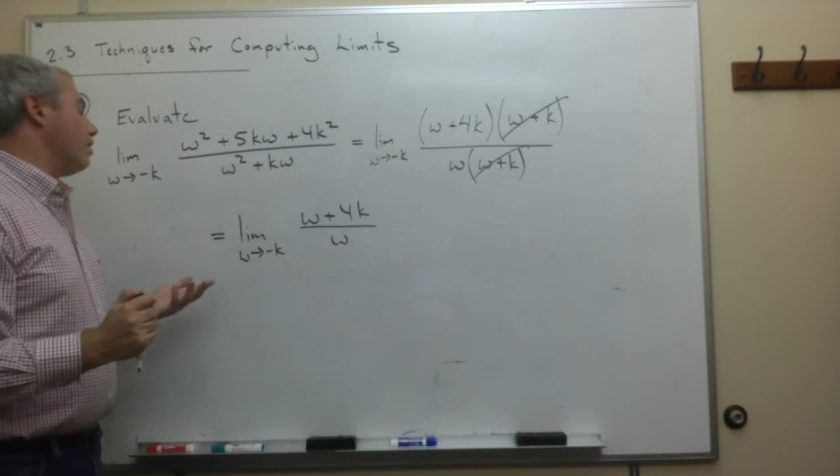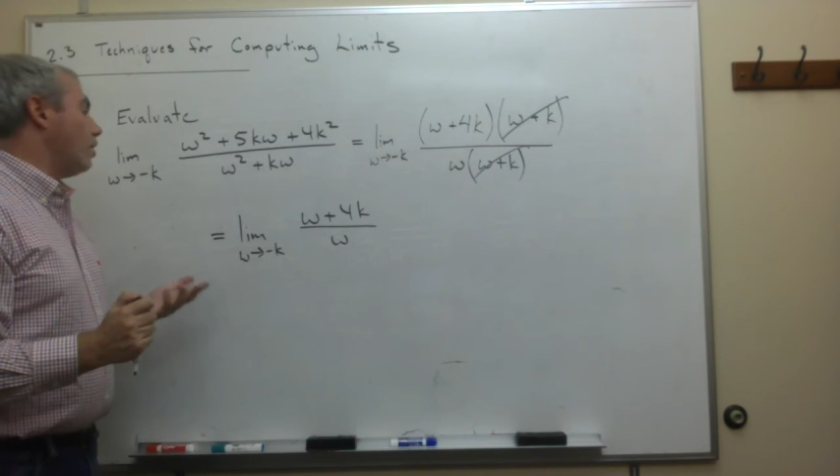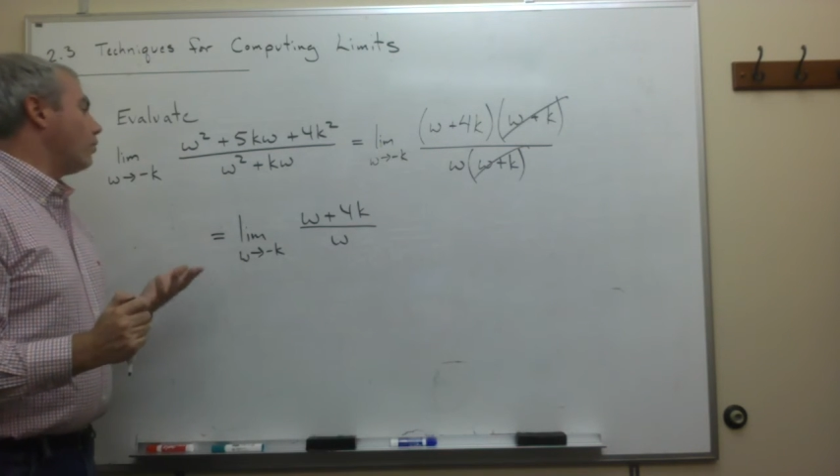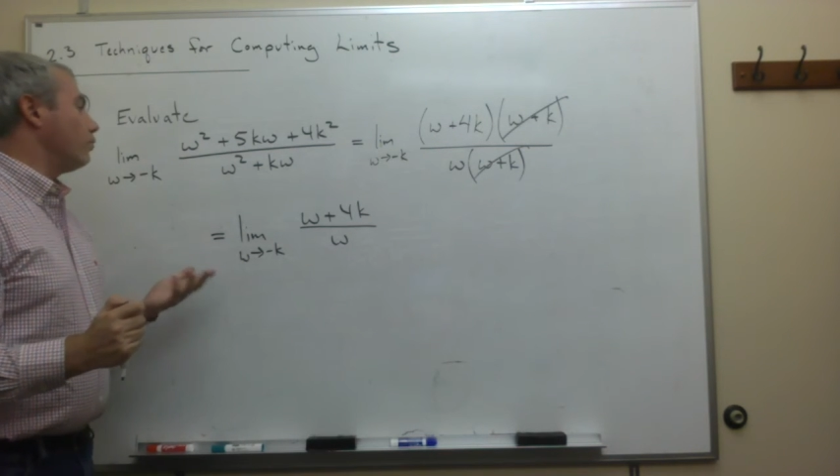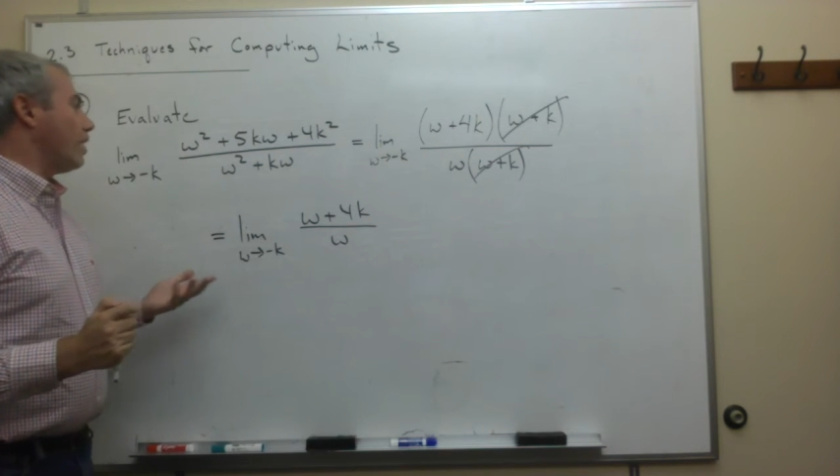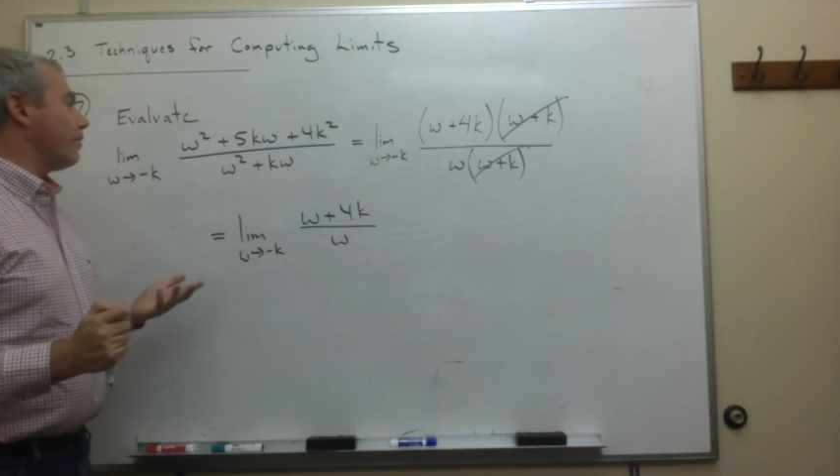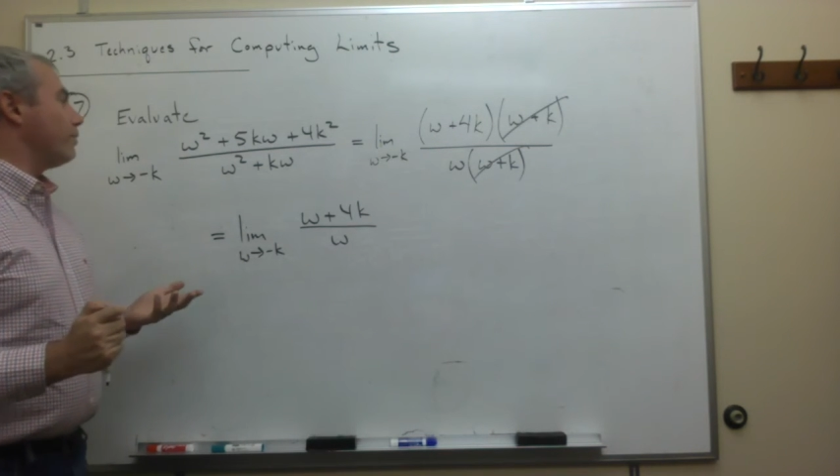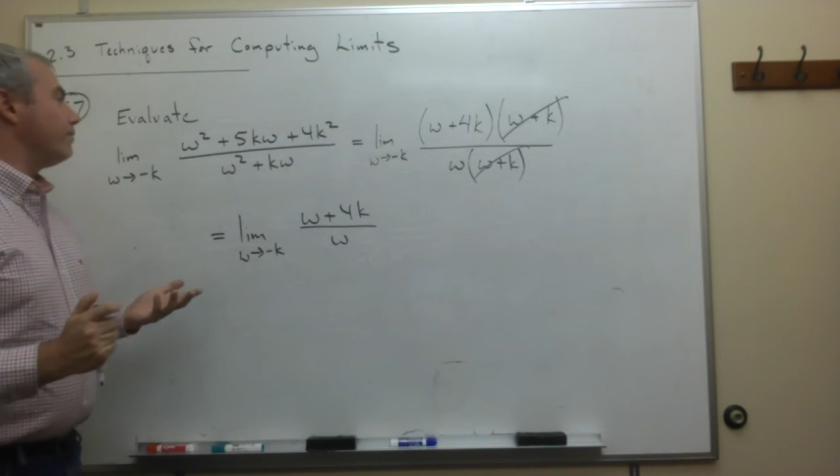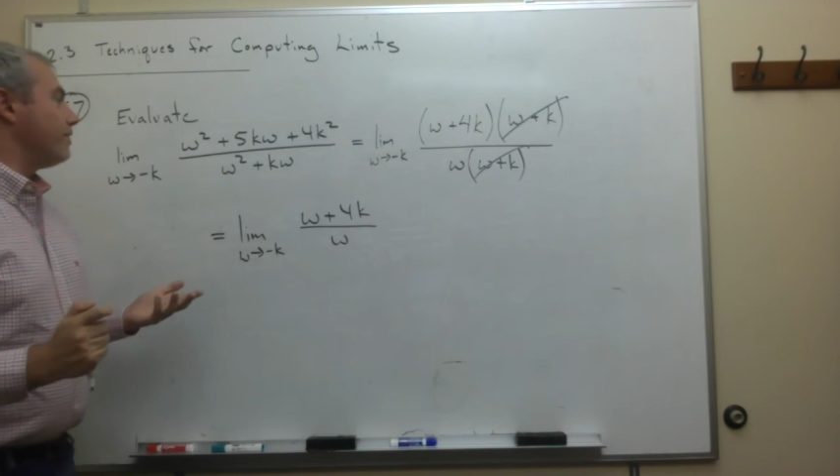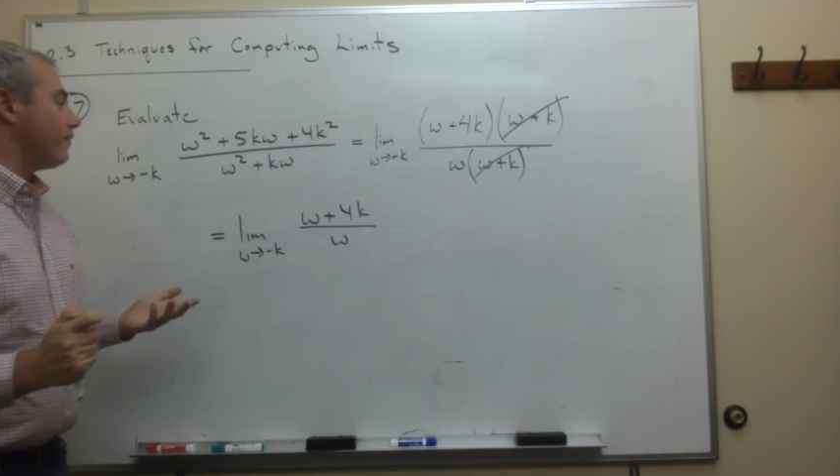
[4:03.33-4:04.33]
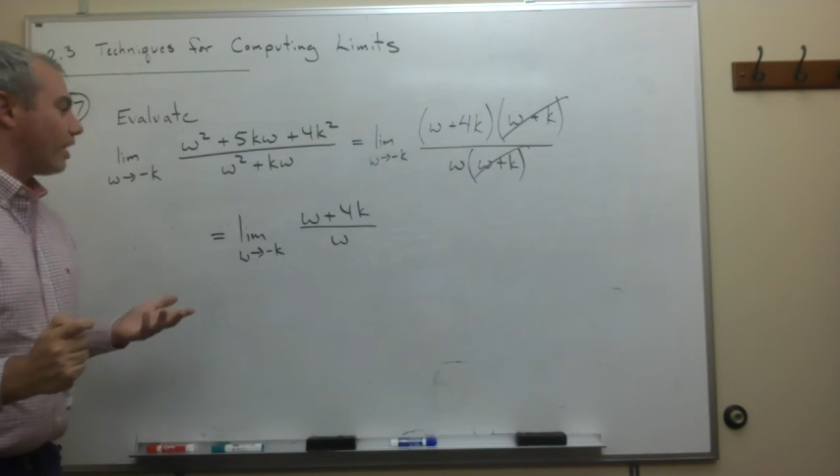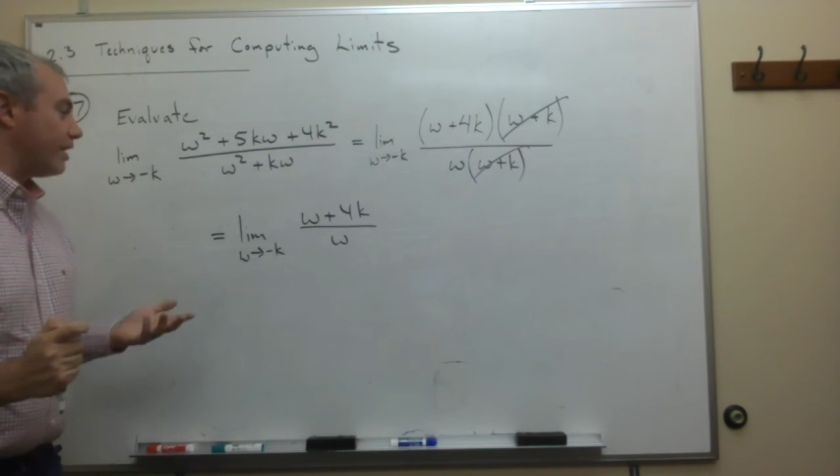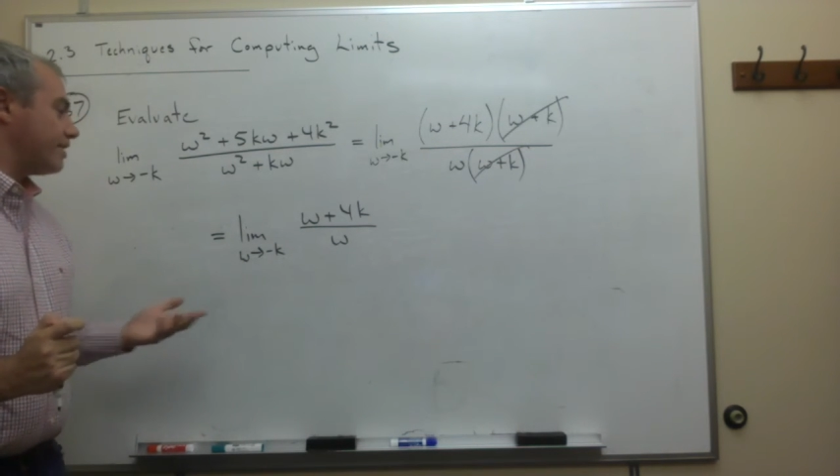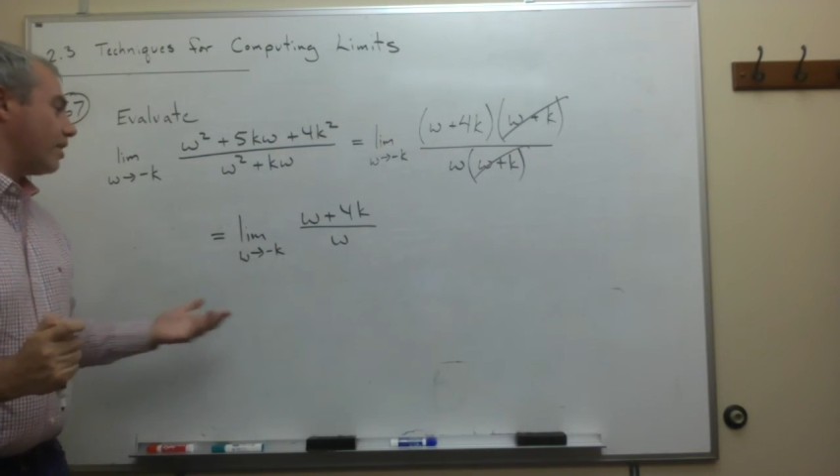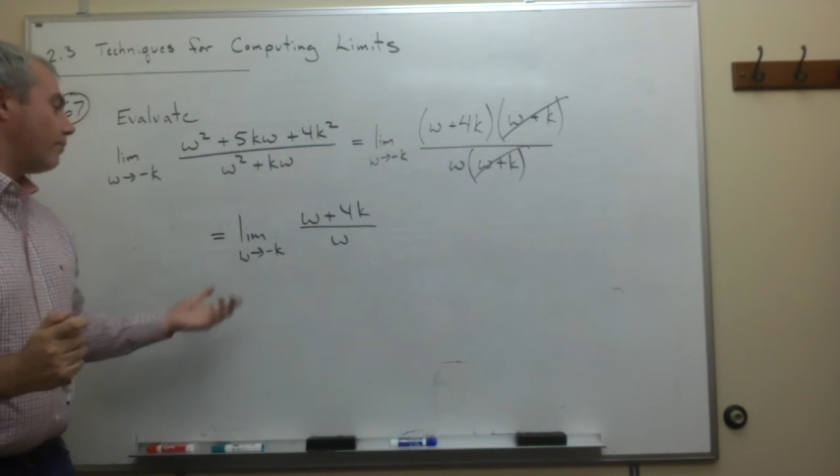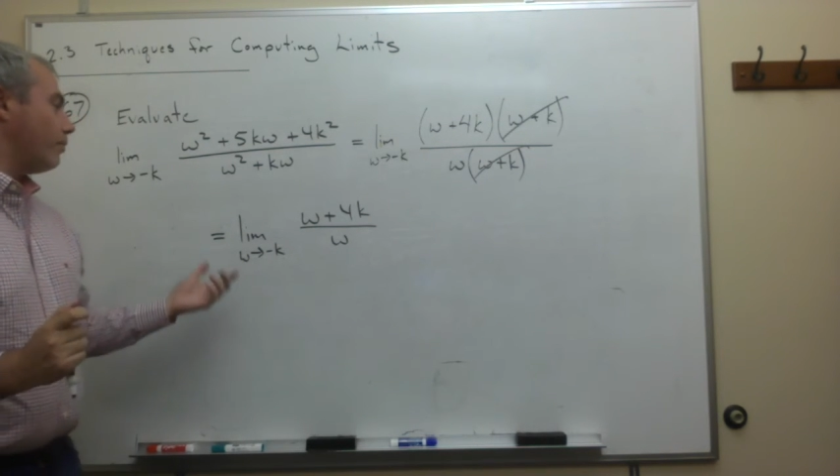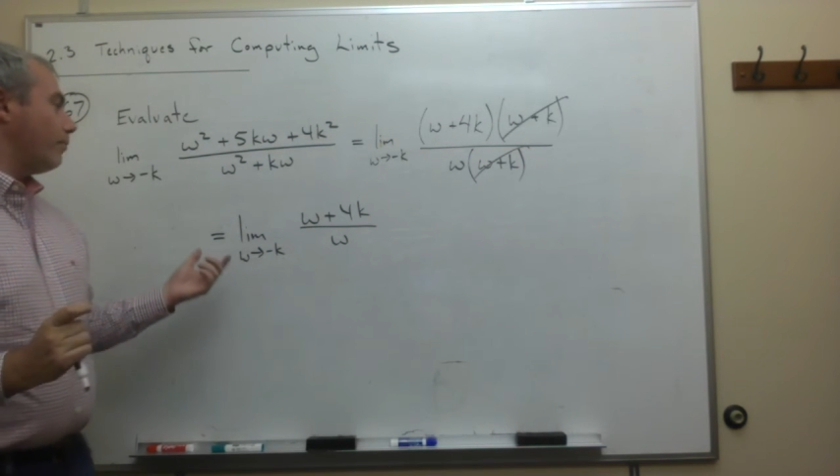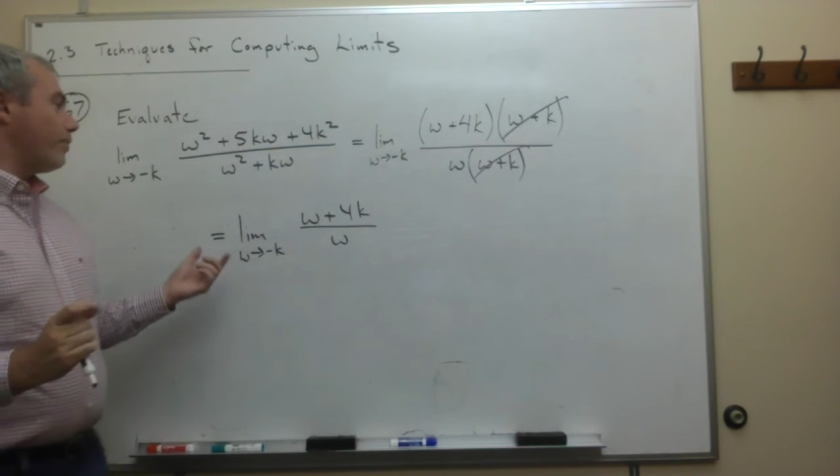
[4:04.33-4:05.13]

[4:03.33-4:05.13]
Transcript: own way would be very terrible,